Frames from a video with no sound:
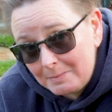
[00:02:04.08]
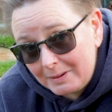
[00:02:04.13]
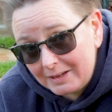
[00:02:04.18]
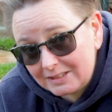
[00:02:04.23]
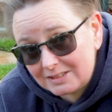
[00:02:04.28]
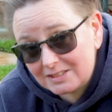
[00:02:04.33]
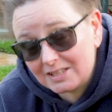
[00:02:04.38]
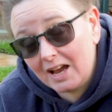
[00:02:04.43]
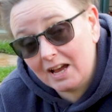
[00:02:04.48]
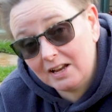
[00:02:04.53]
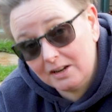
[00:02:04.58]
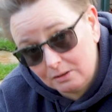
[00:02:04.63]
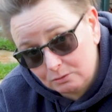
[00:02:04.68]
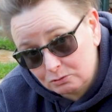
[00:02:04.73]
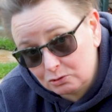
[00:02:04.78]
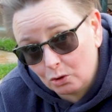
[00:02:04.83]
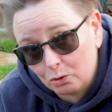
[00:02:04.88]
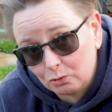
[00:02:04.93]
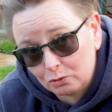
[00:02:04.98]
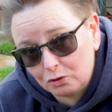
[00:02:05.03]
mix and I'll
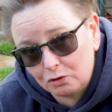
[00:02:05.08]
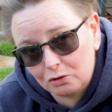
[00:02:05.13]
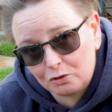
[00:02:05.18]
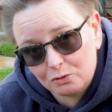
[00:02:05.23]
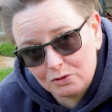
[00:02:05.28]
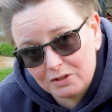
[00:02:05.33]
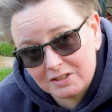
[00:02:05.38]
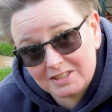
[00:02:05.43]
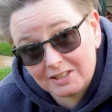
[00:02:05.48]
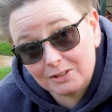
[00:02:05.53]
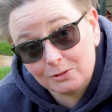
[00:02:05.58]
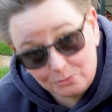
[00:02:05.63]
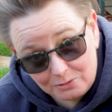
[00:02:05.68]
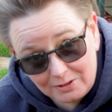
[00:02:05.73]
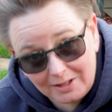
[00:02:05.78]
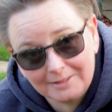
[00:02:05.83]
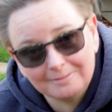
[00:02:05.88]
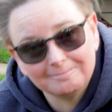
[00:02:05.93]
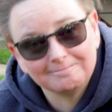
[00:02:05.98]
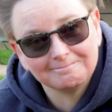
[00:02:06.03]
talk you through it as I do
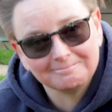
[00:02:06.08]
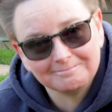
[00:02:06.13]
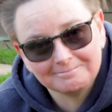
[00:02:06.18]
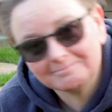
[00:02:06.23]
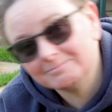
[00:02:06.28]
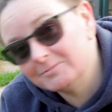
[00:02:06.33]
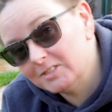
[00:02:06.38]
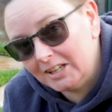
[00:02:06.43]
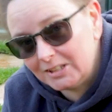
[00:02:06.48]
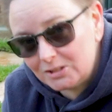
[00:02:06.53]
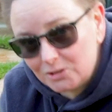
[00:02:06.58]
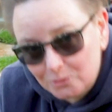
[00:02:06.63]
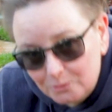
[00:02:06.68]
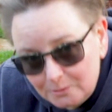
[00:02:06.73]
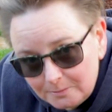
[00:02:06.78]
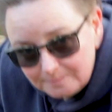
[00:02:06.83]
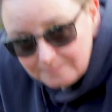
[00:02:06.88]
that. Let's go.